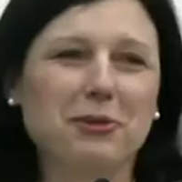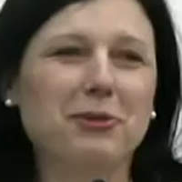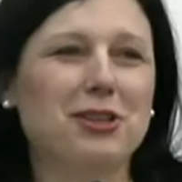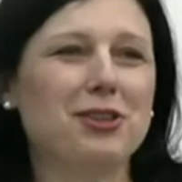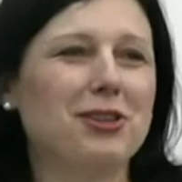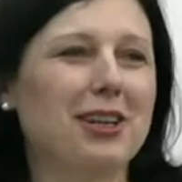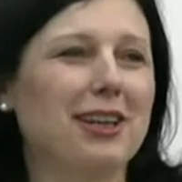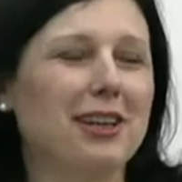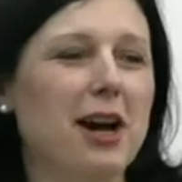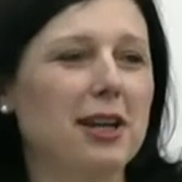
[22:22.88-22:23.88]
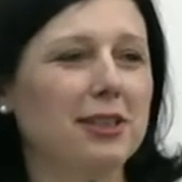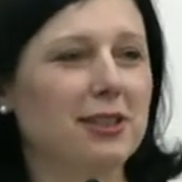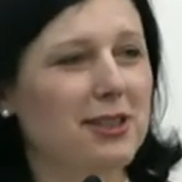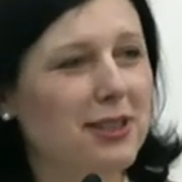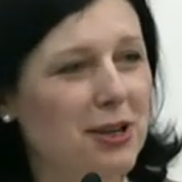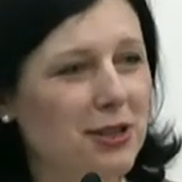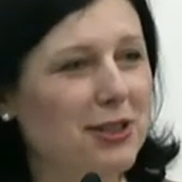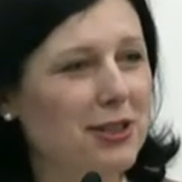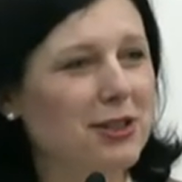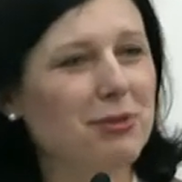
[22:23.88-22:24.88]
which are the
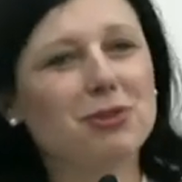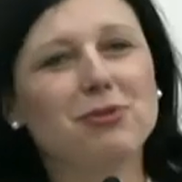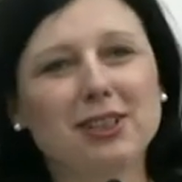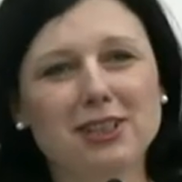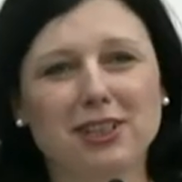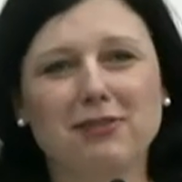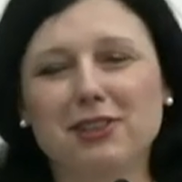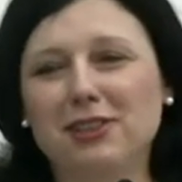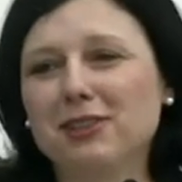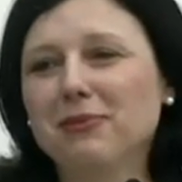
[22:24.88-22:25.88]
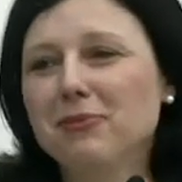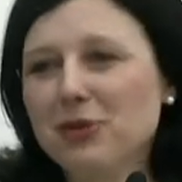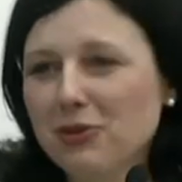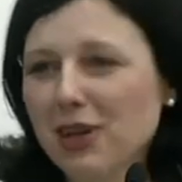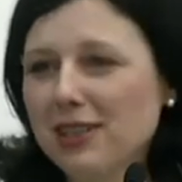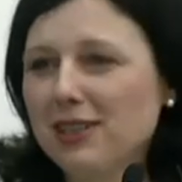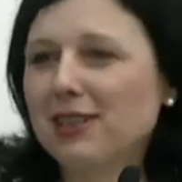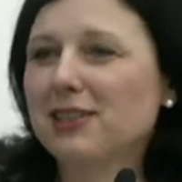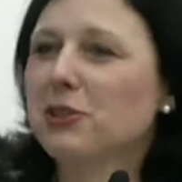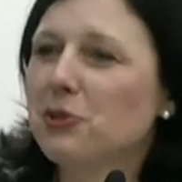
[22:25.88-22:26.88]
discussions which will deliver new
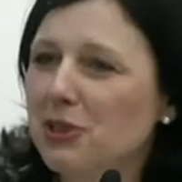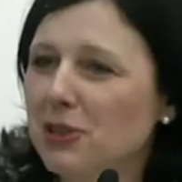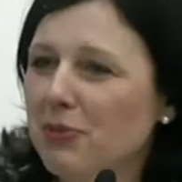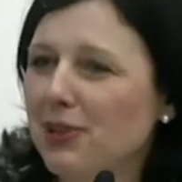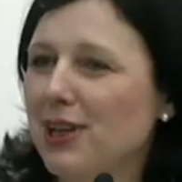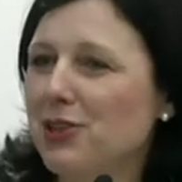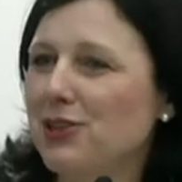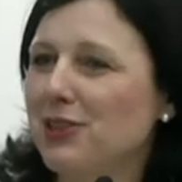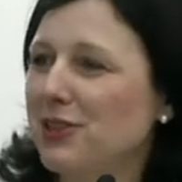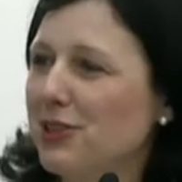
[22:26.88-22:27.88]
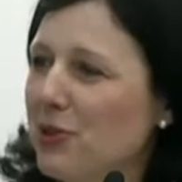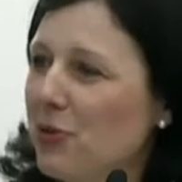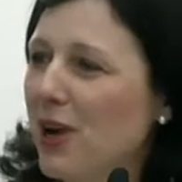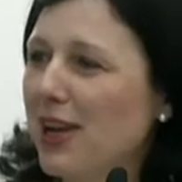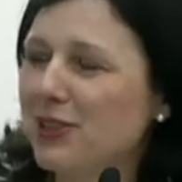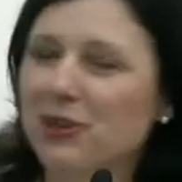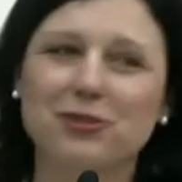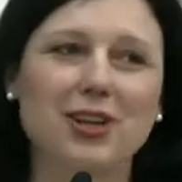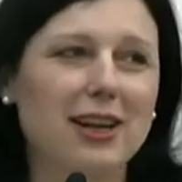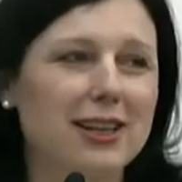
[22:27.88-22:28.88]
ideas, new inspirations, new ways
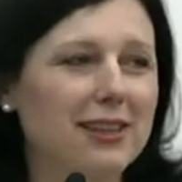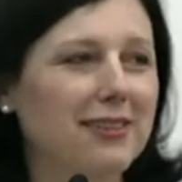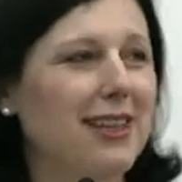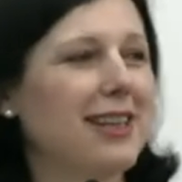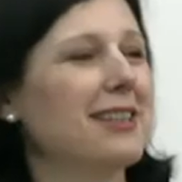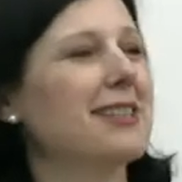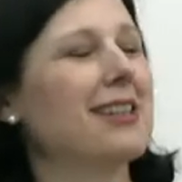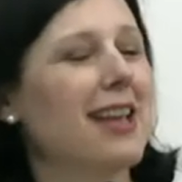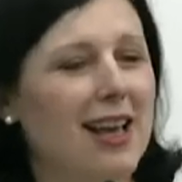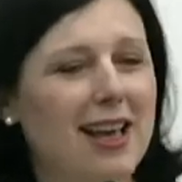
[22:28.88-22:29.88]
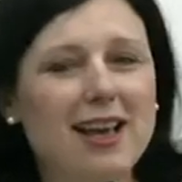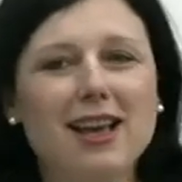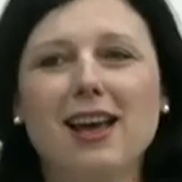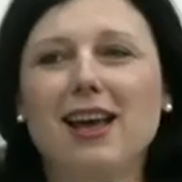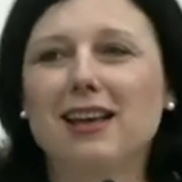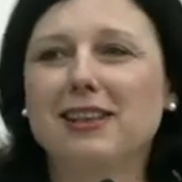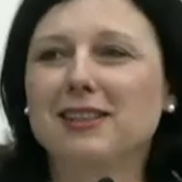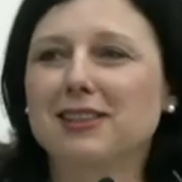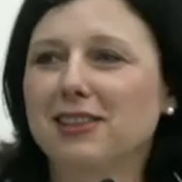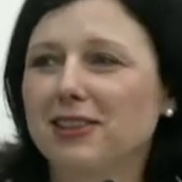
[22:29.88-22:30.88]
of tackling things.
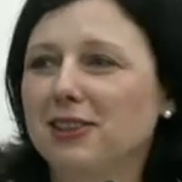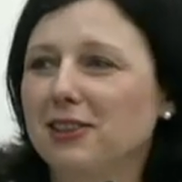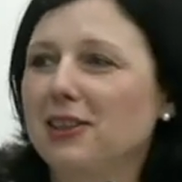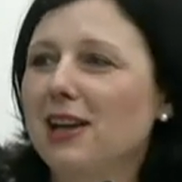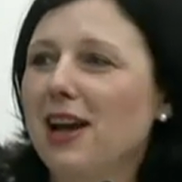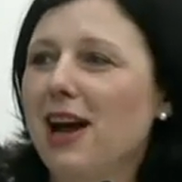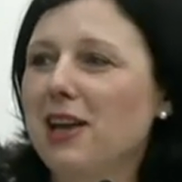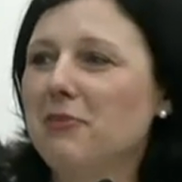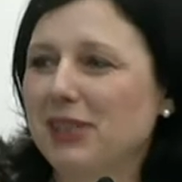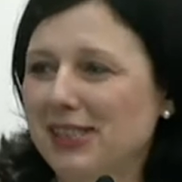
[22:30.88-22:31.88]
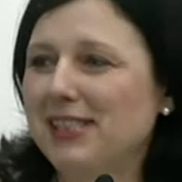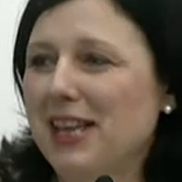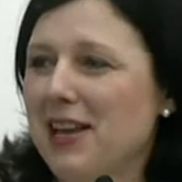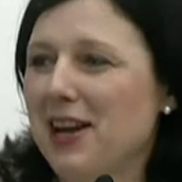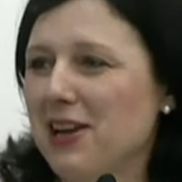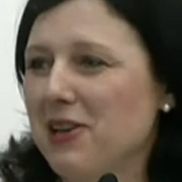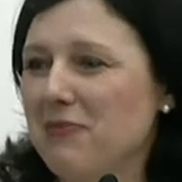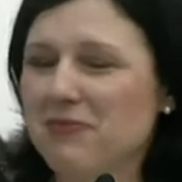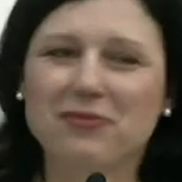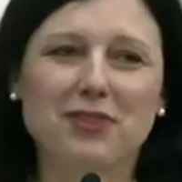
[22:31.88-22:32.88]
And I must say I
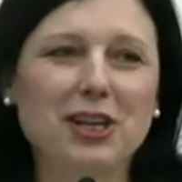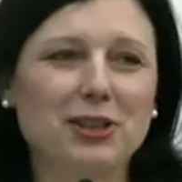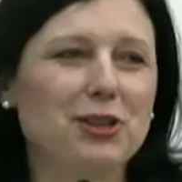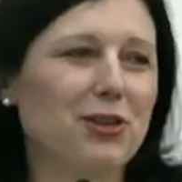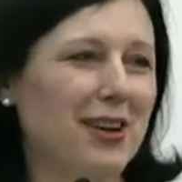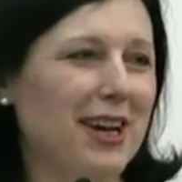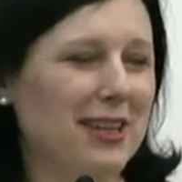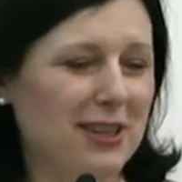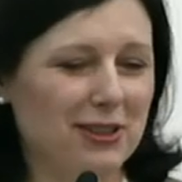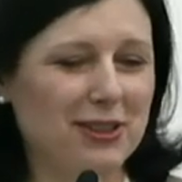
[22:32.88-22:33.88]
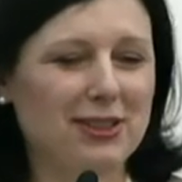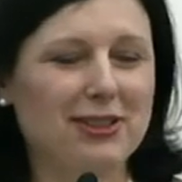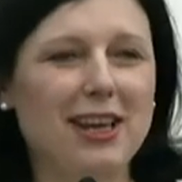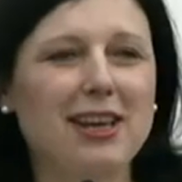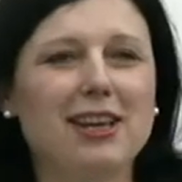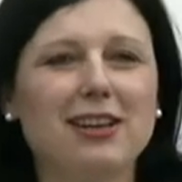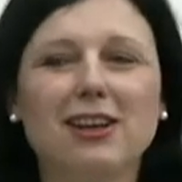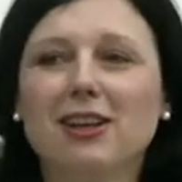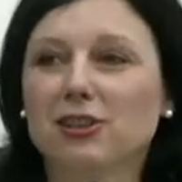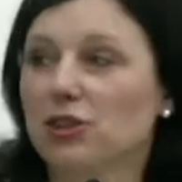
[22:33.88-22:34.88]
am very sorry I cannot stay here,
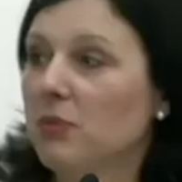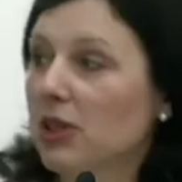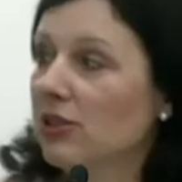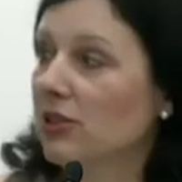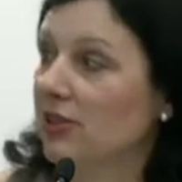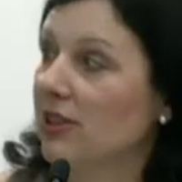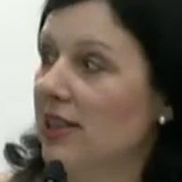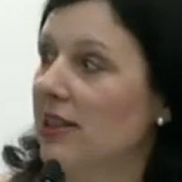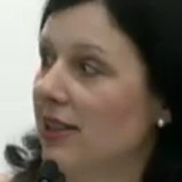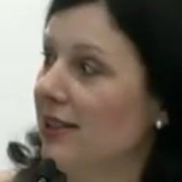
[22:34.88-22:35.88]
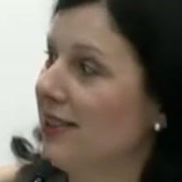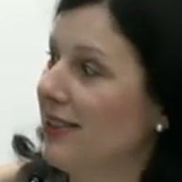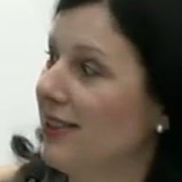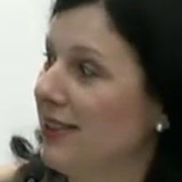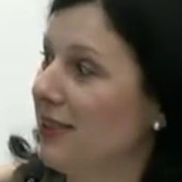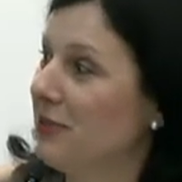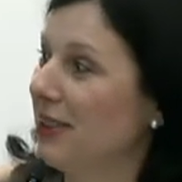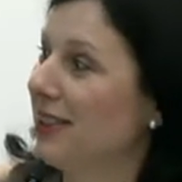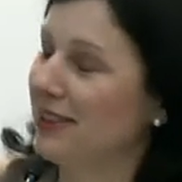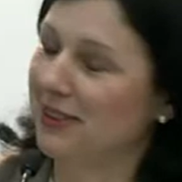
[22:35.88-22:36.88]
not because of the dinner,
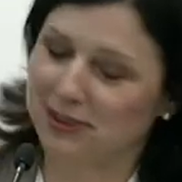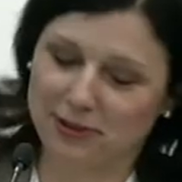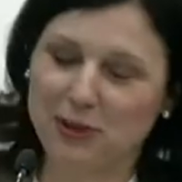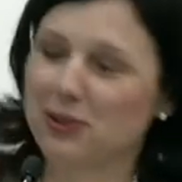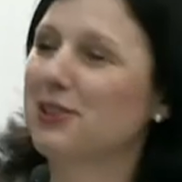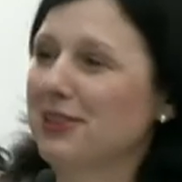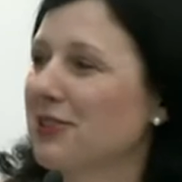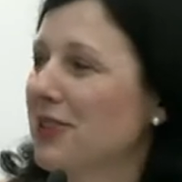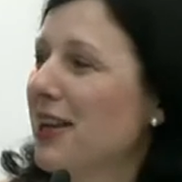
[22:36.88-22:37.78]
but of course